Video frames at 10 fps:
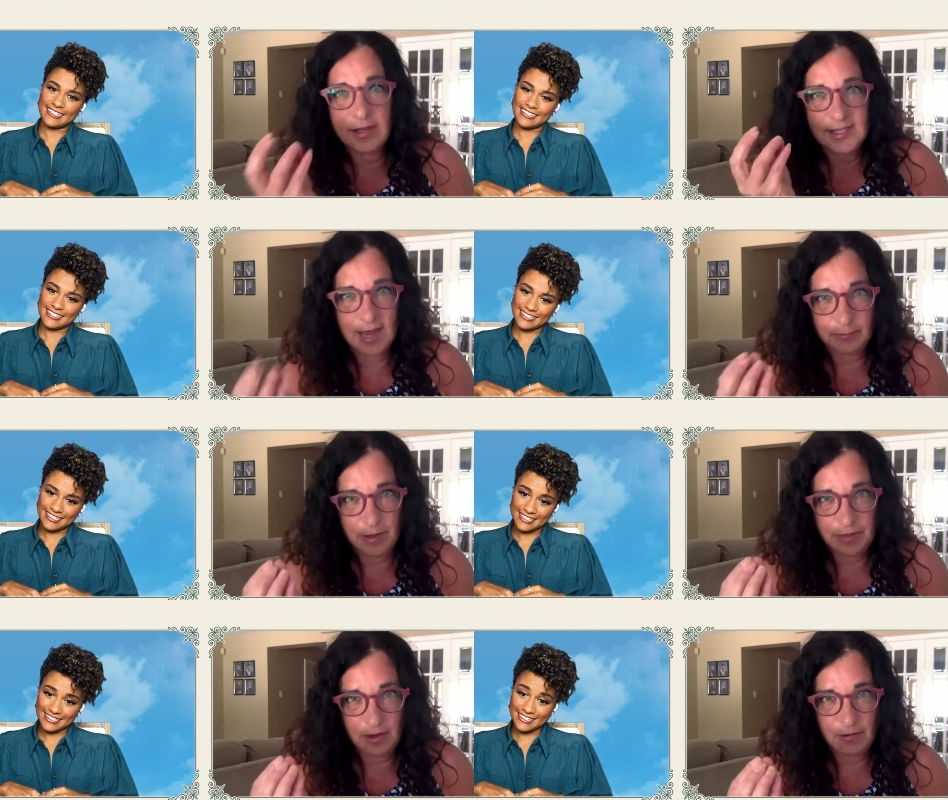Speaker 1: on
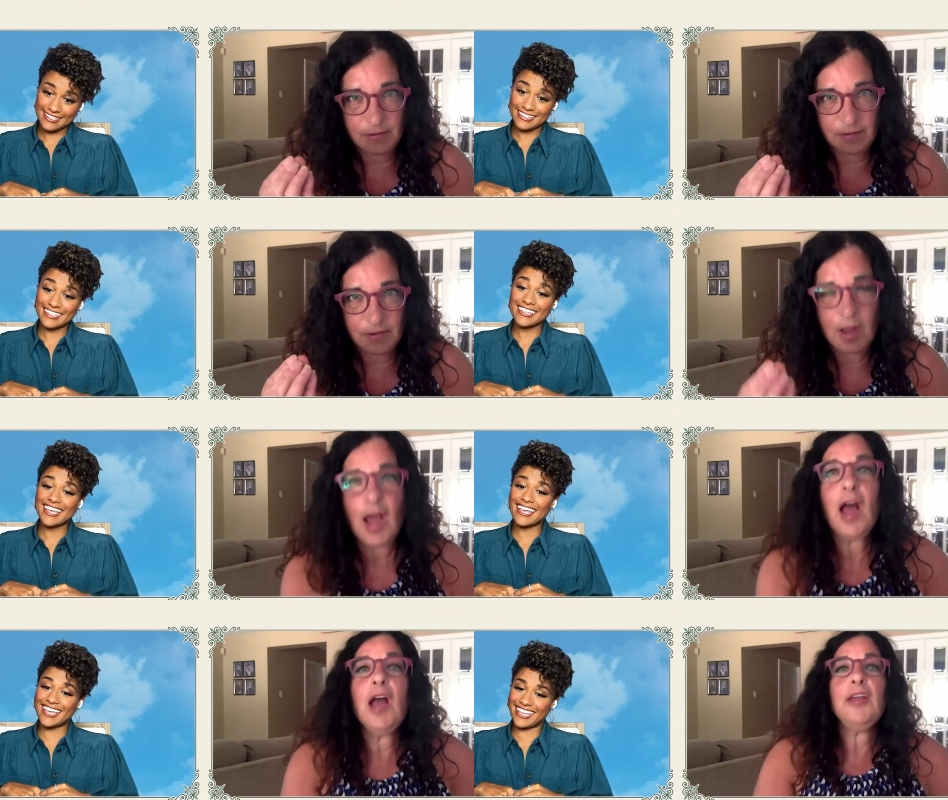set with you.
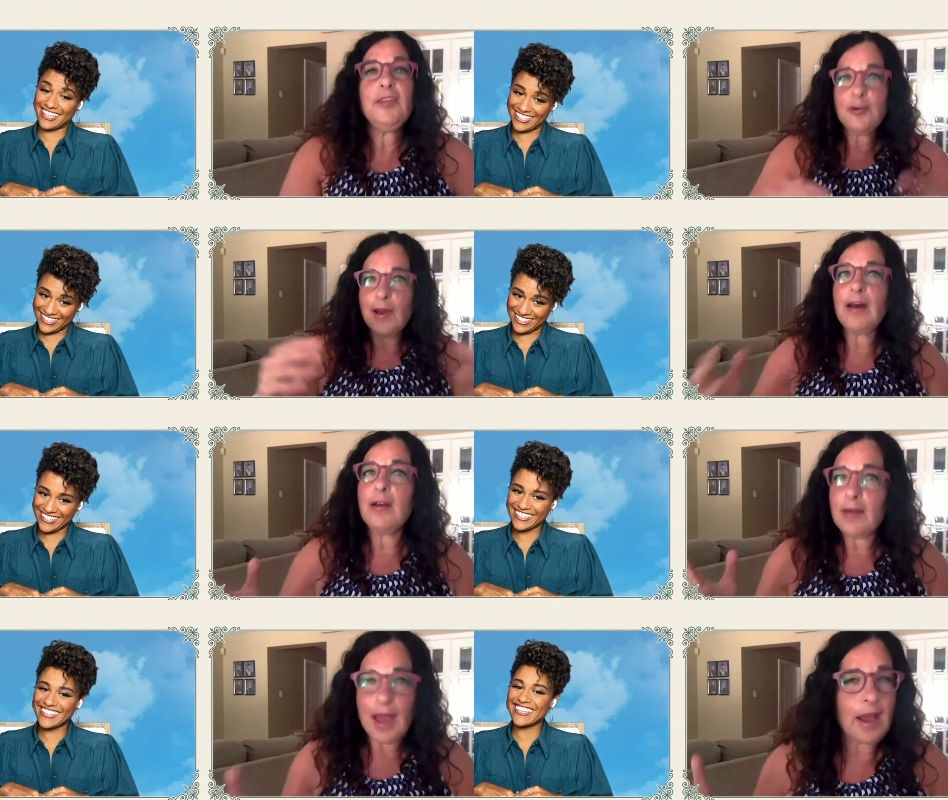You
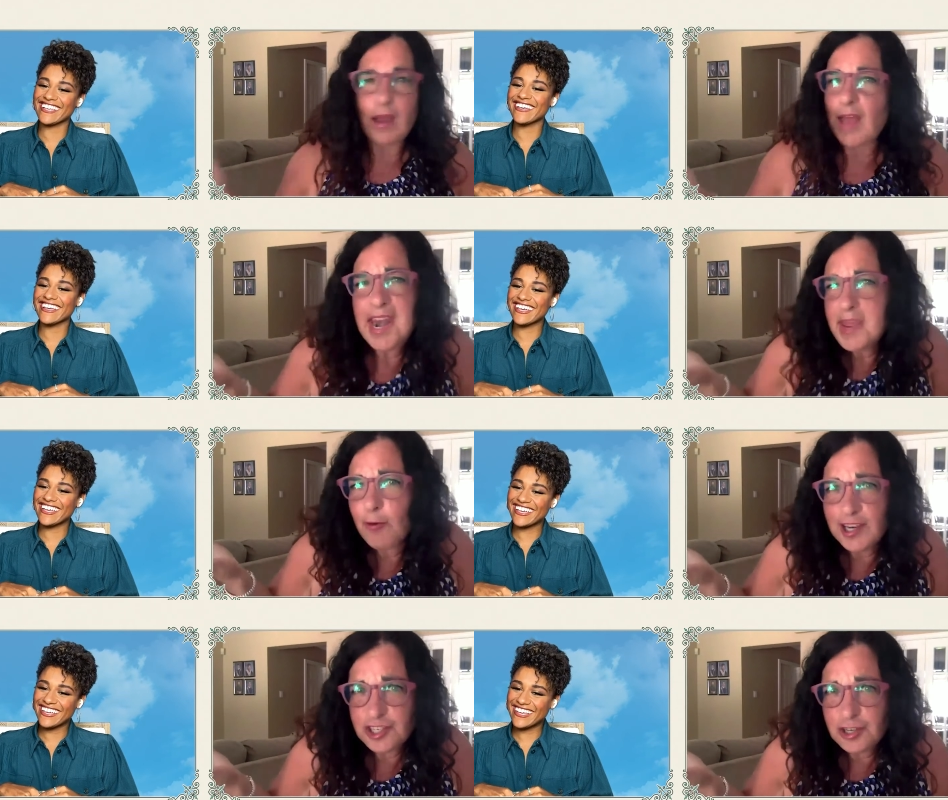have
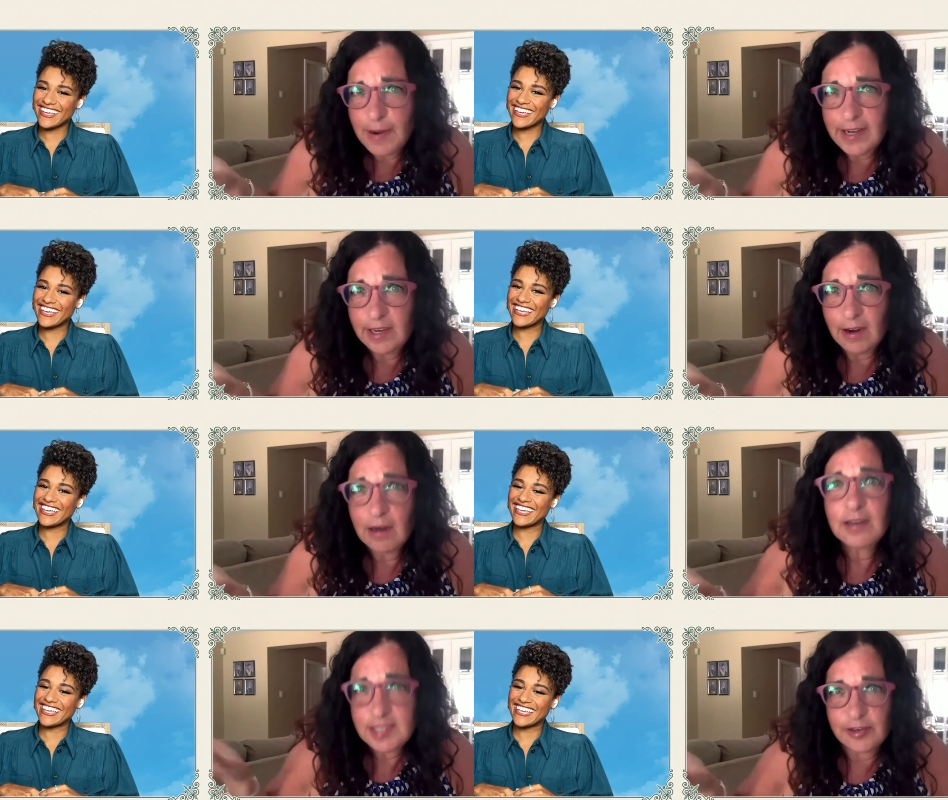any pressure, my
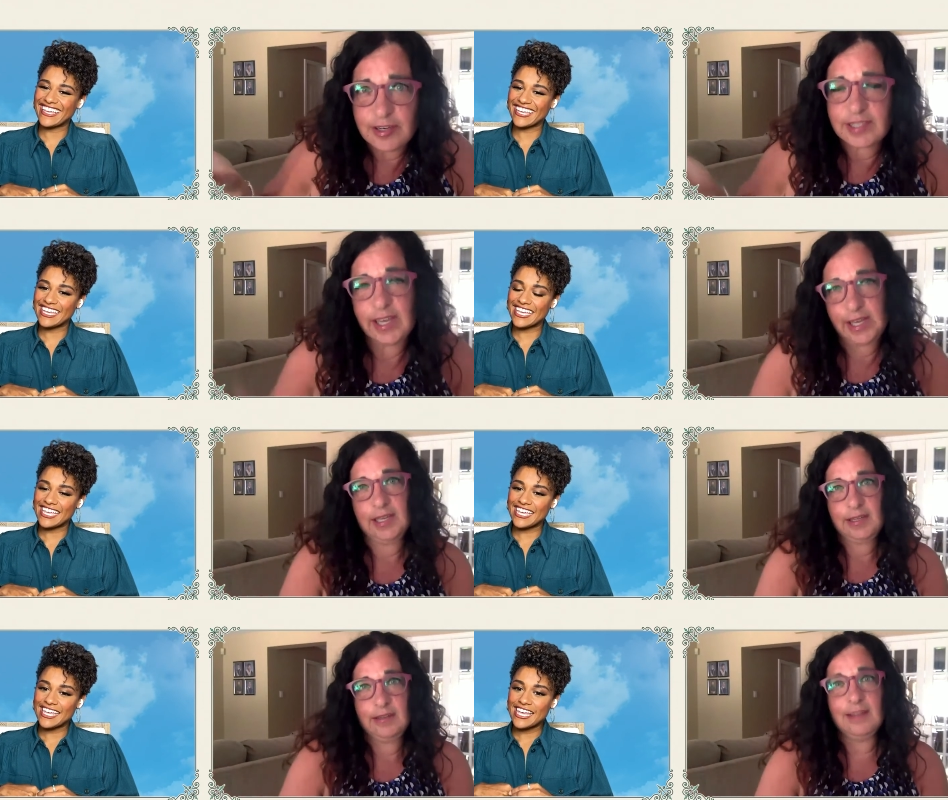dear? Seriously.
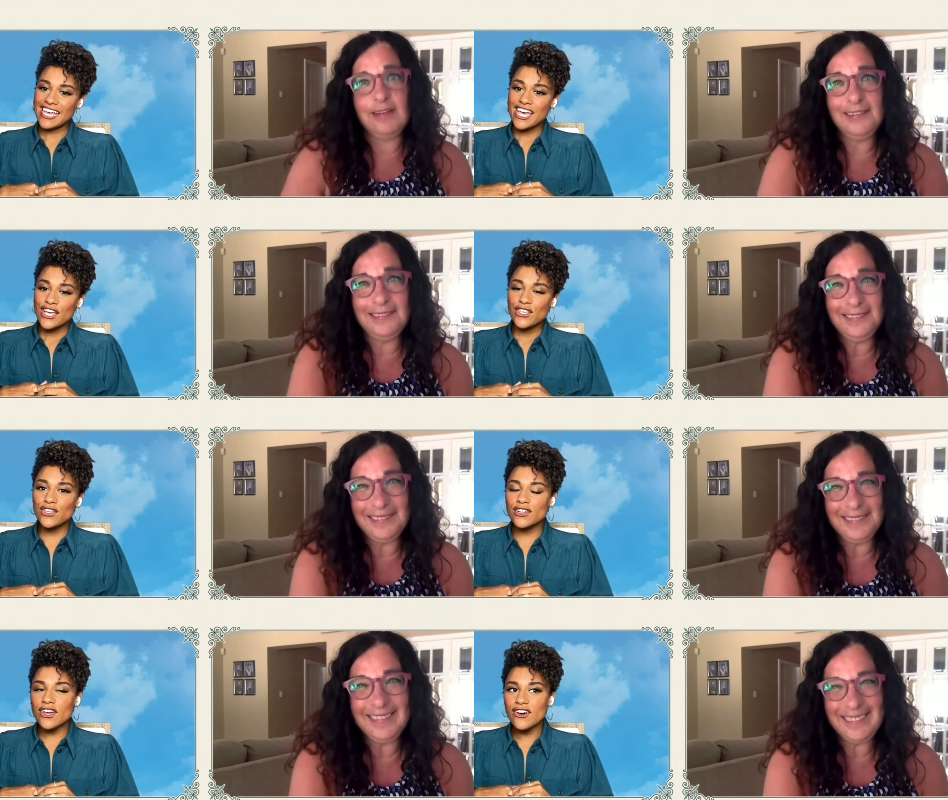
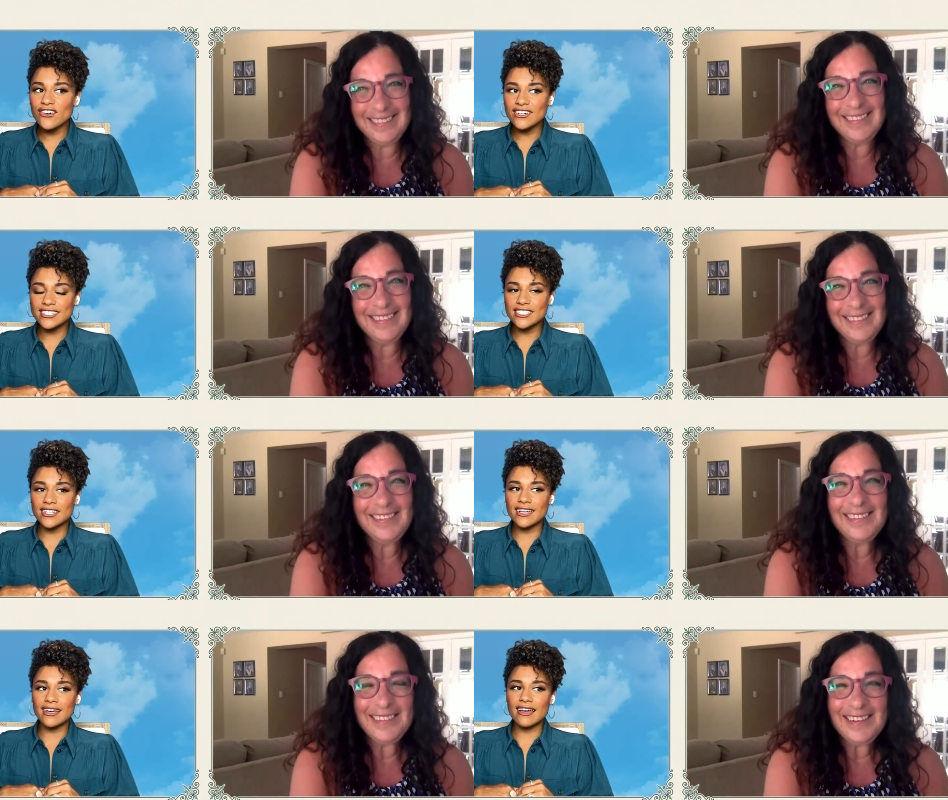
Speaker 2: You know,
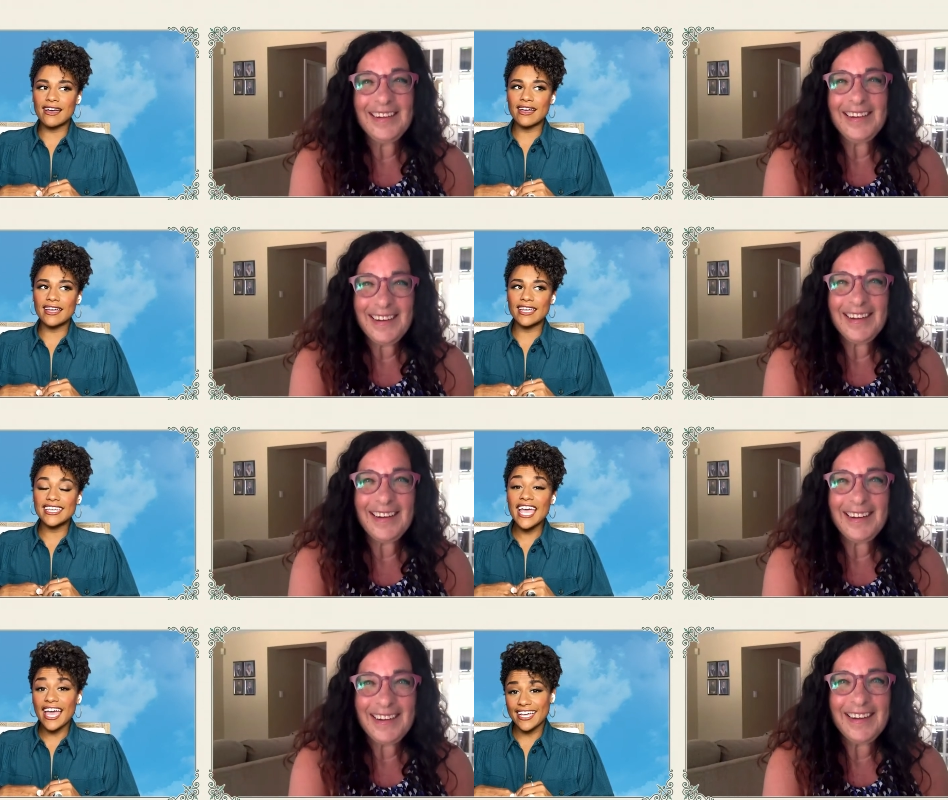
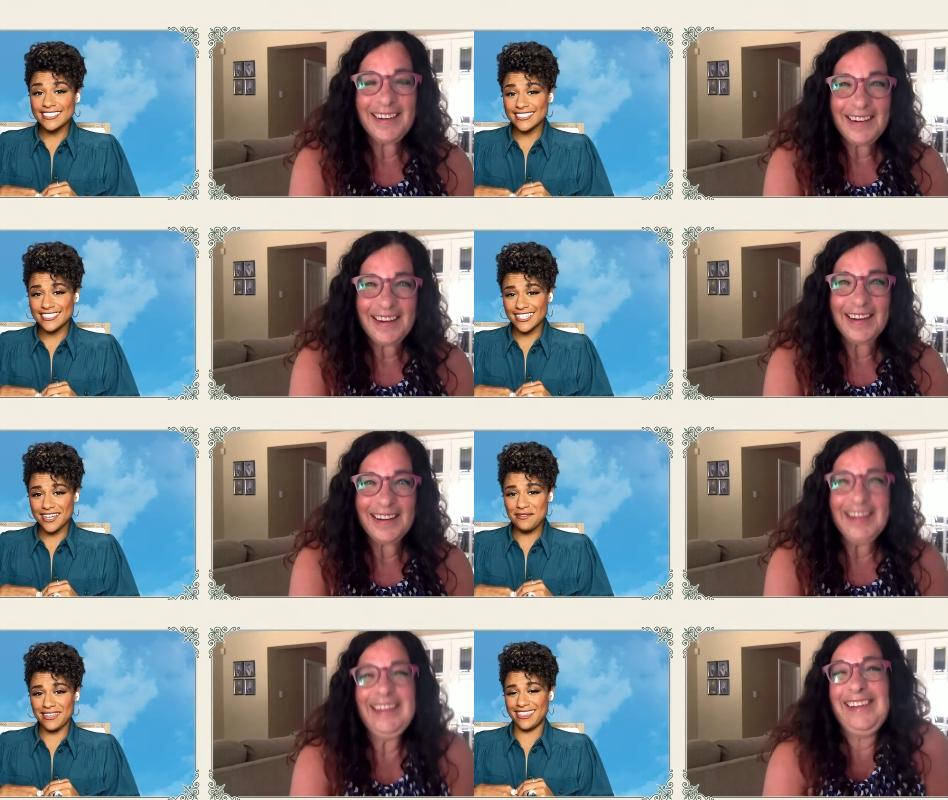yes.
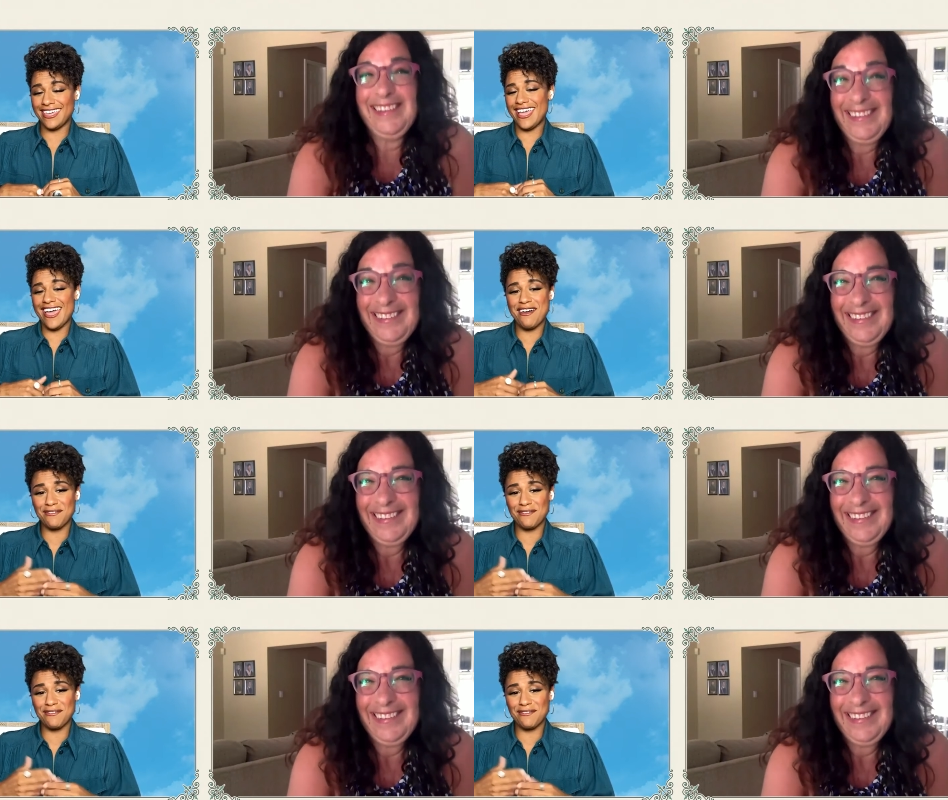I mean, the,